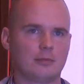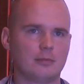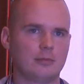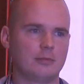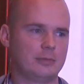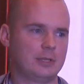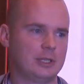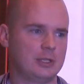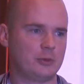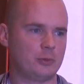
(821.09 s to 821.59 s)

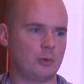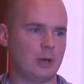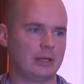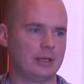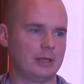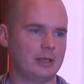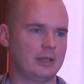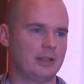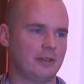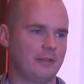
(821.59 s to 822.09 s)
this one
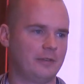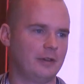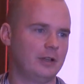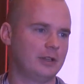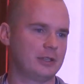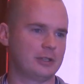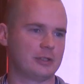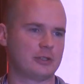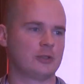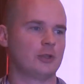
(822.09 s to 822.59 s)
in the field,
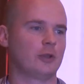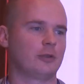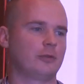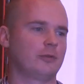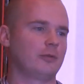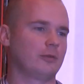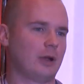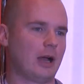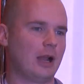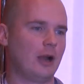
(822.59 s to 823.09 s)
it's not
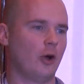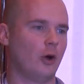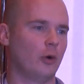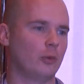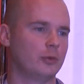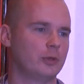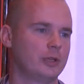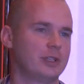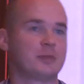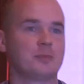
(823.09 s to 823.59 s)

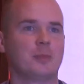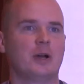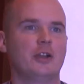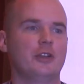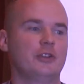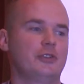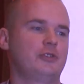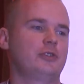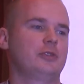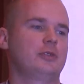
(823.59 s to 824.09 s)
allowed, it's
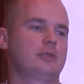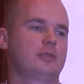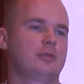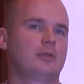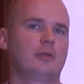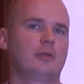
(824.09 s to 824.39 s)
malicious.